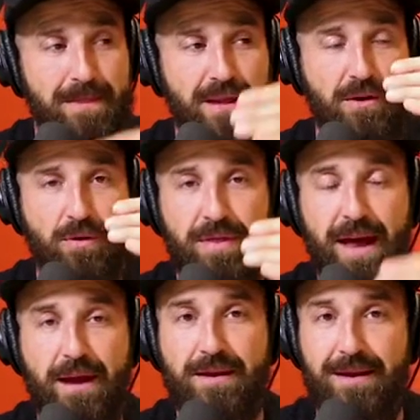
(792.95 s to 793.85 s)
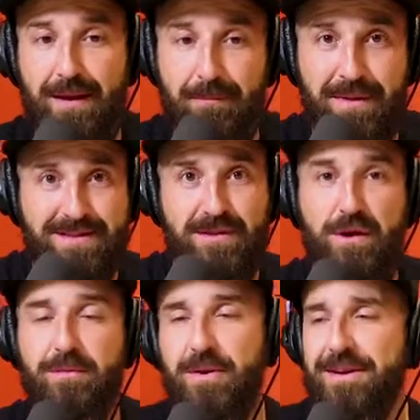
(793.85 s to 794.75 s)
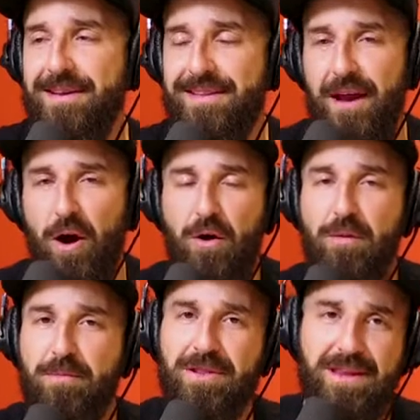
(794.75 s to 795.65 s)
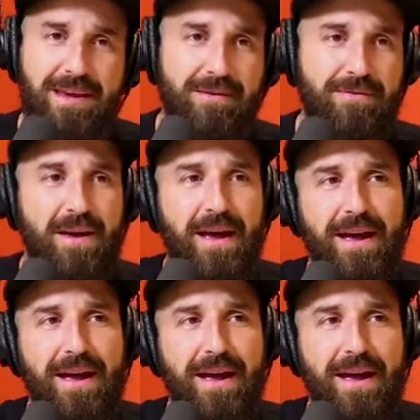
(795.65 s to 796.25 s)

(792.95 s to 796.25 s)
that amidst the community that all believe,